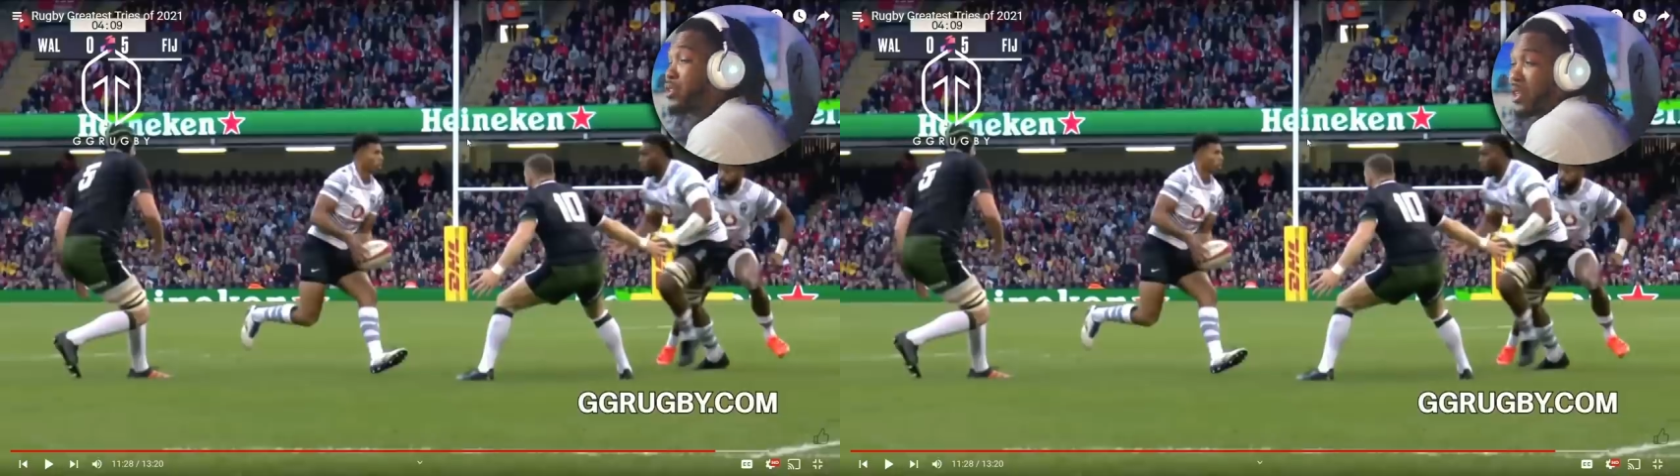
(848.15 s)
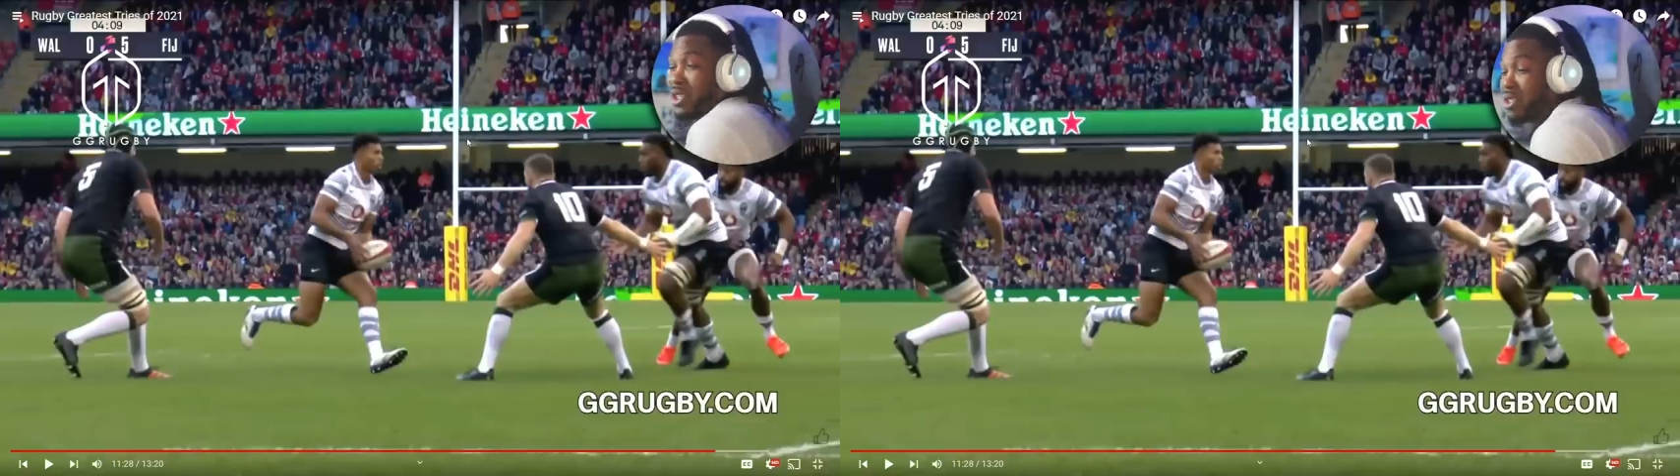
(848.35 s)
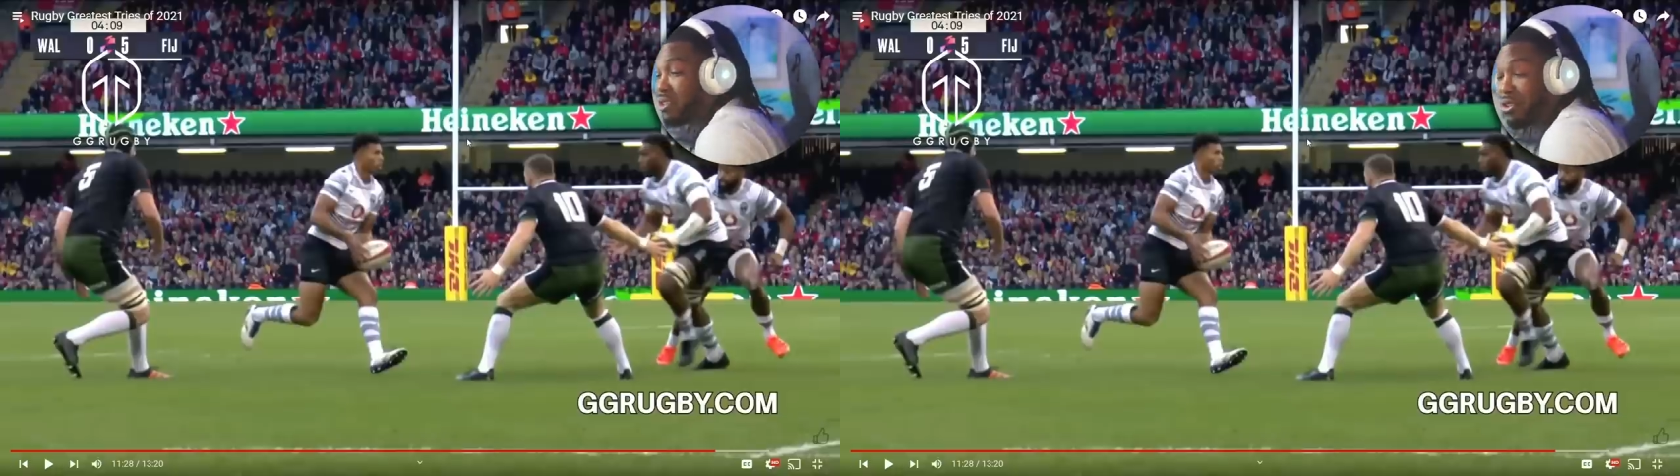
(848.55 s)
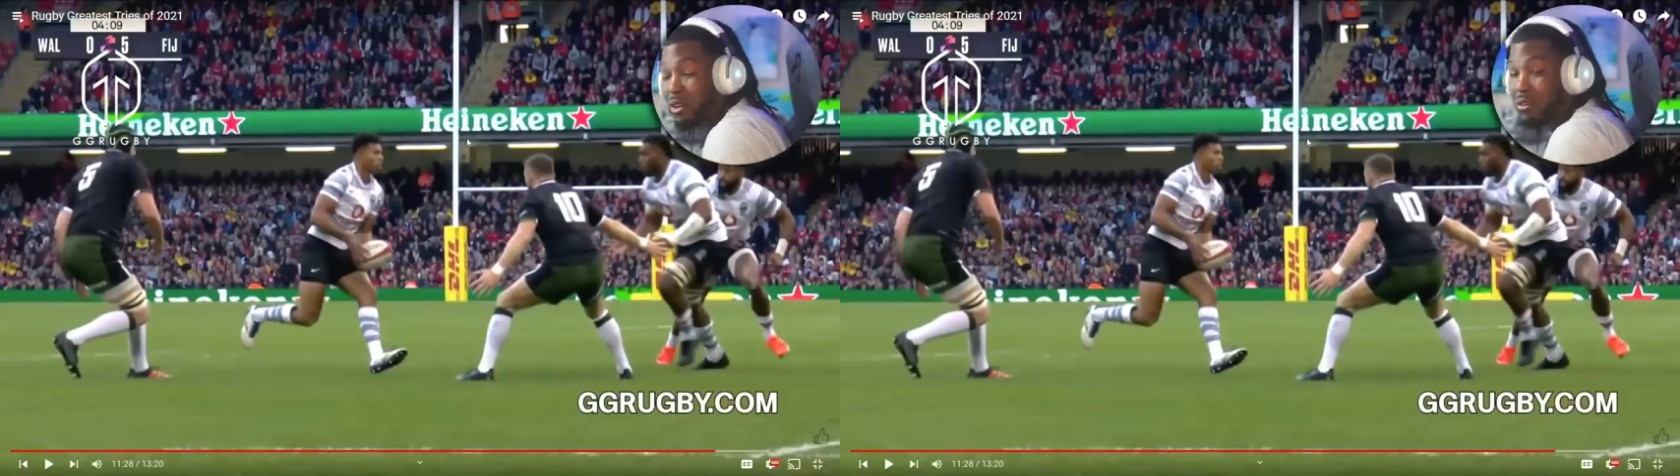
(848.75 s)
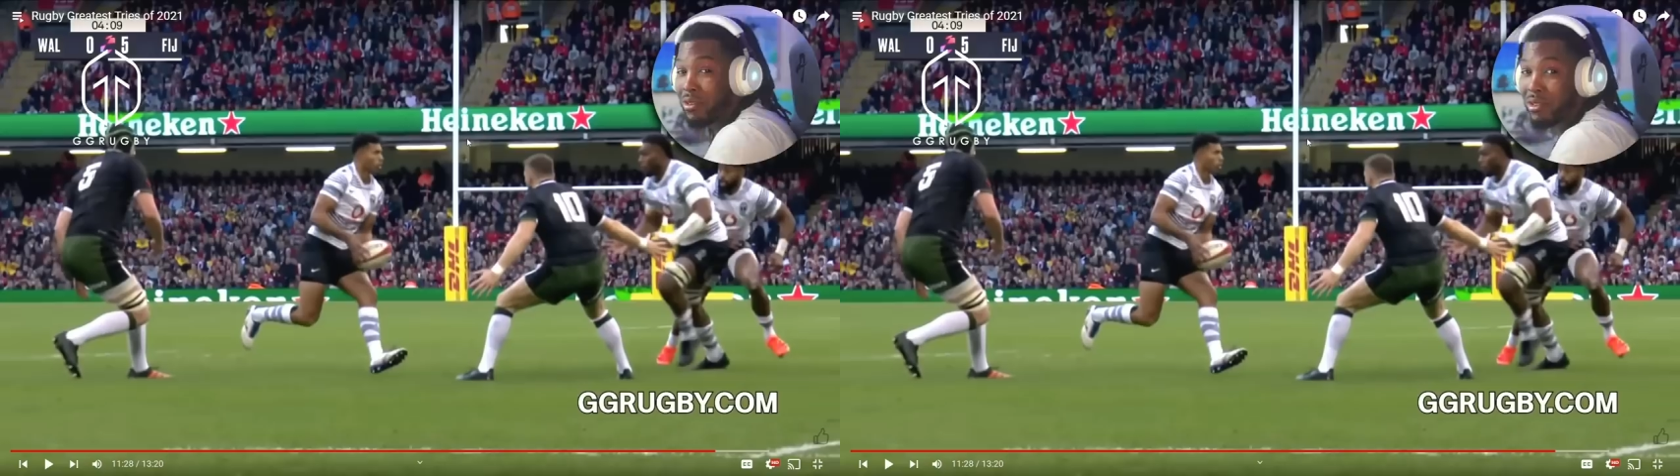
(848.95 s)
So he's just, you
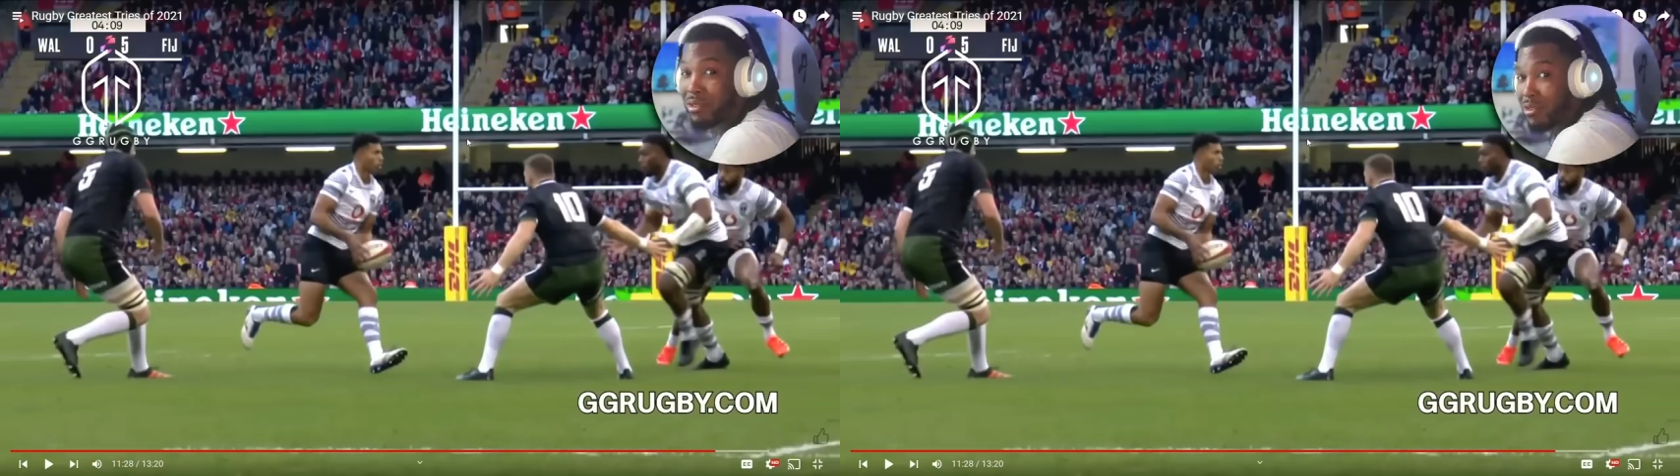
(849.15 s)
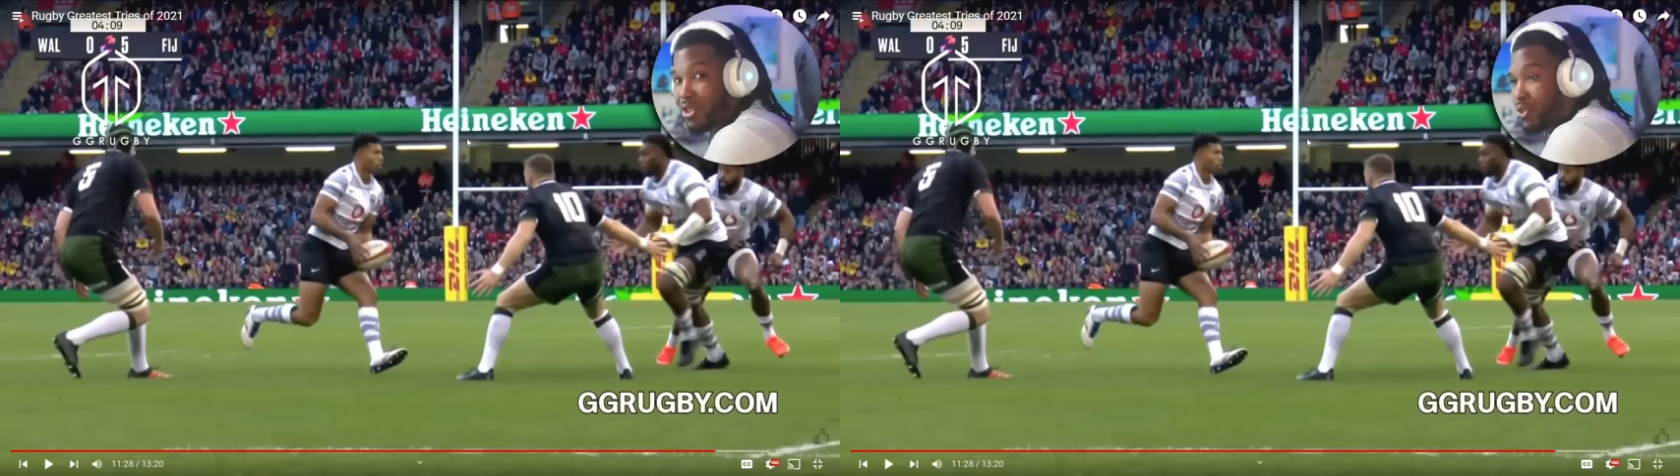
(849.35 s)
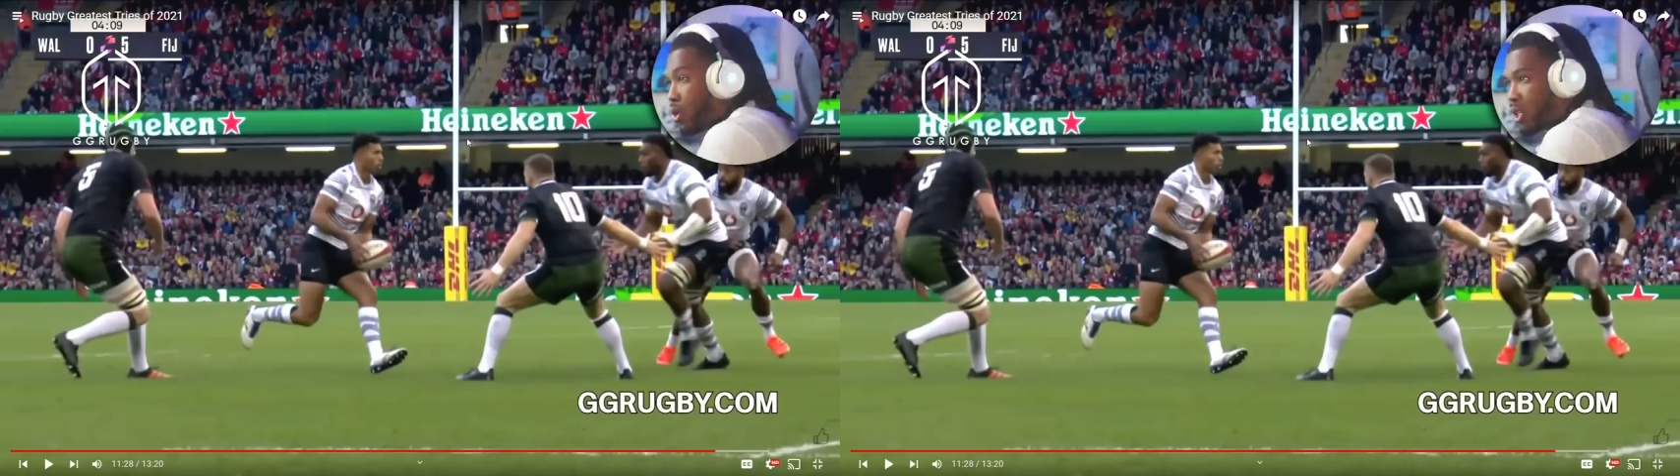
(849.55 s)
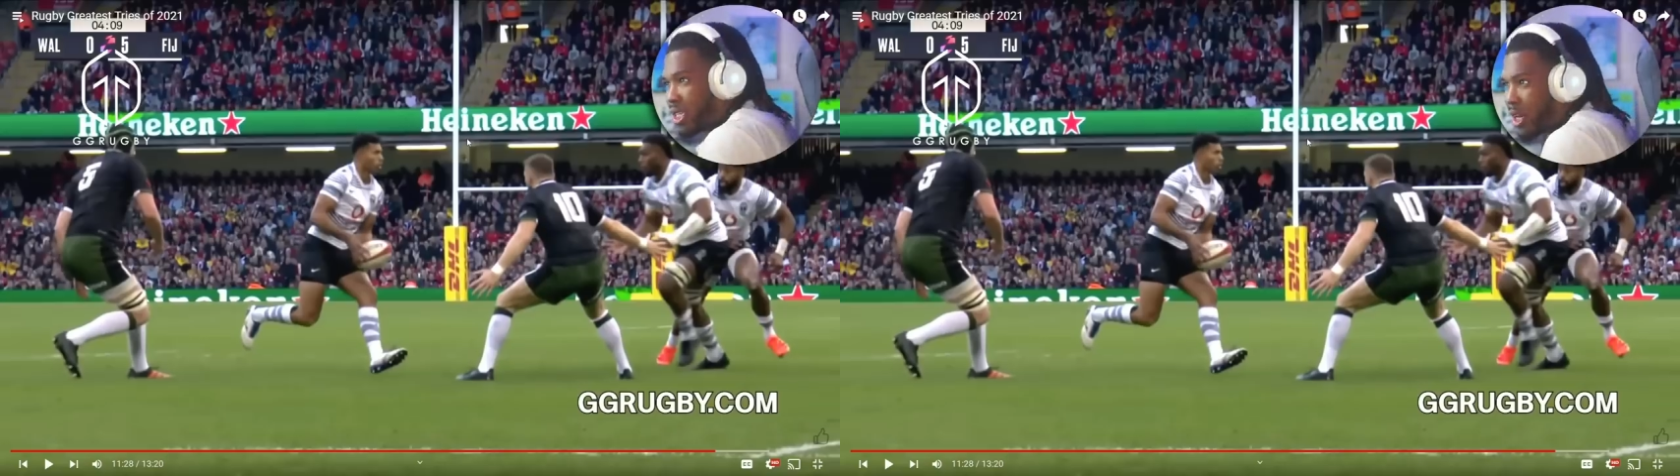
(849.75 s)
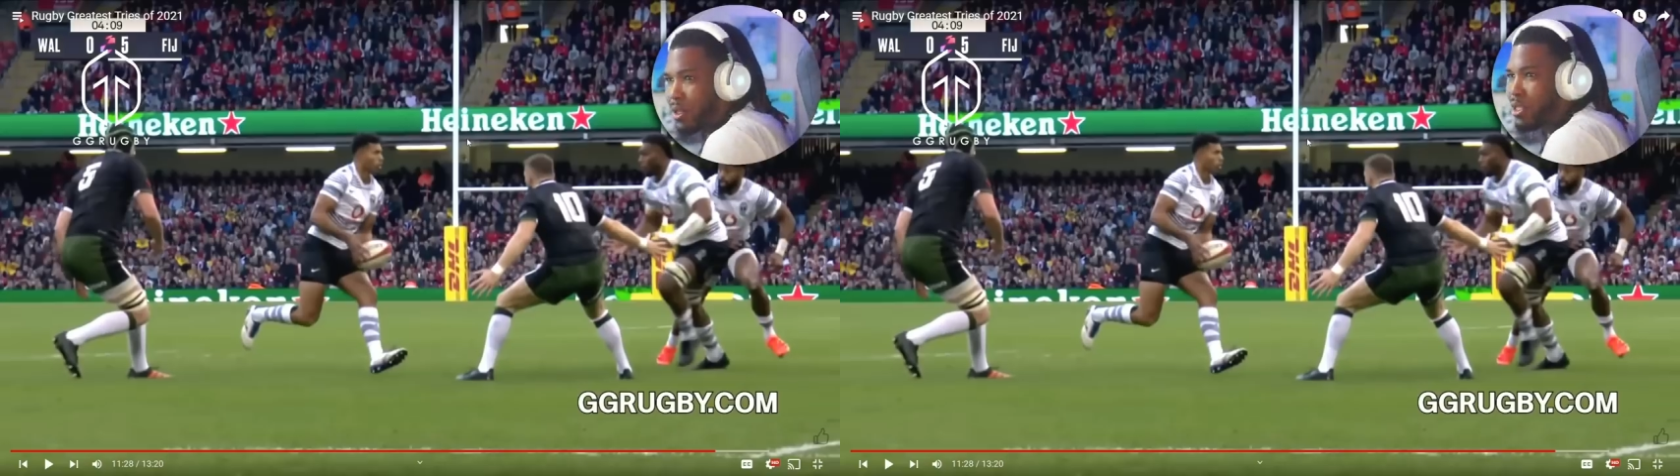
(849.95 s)
know, just drawing it
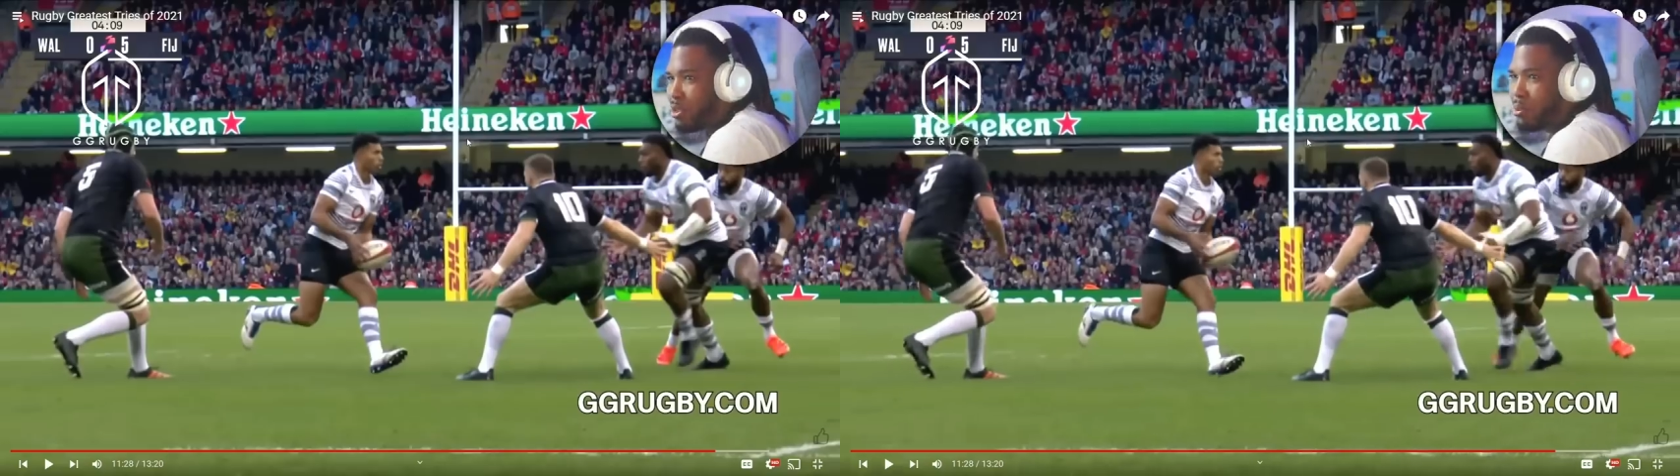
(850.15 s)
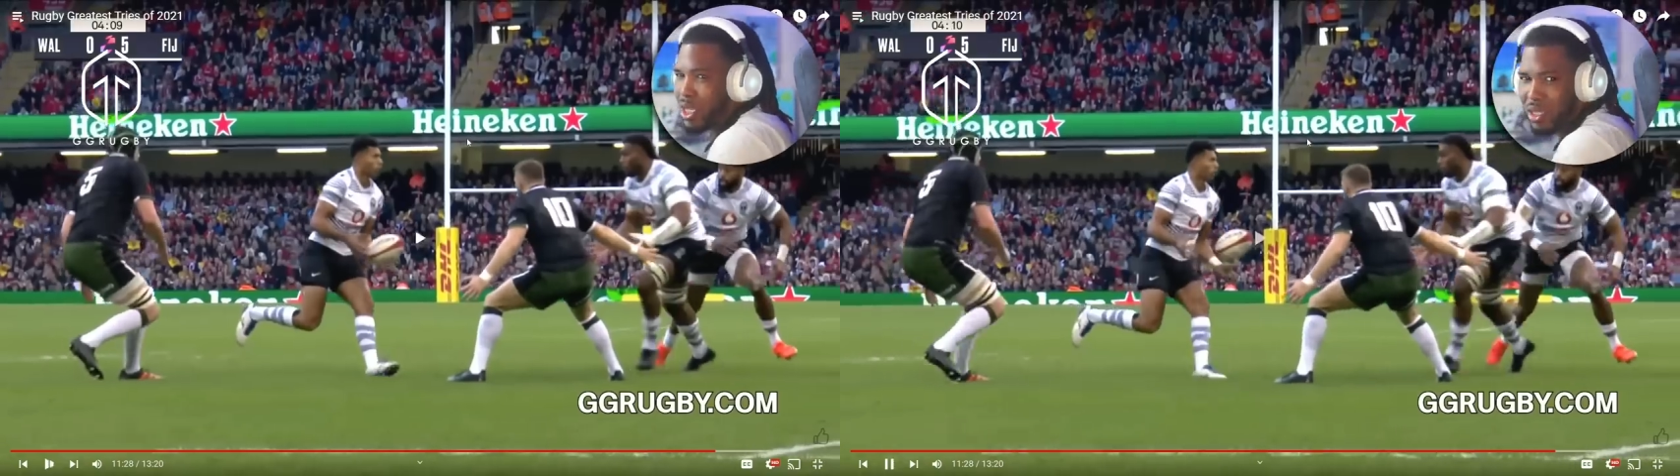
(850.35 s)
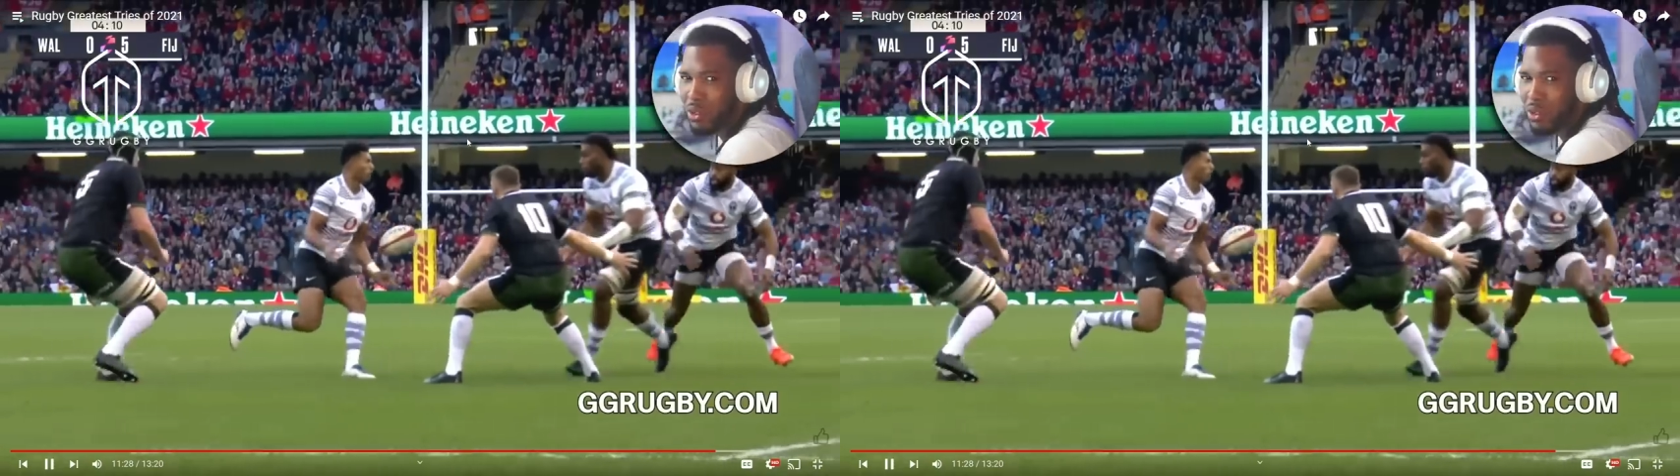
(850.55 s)
out a little bit.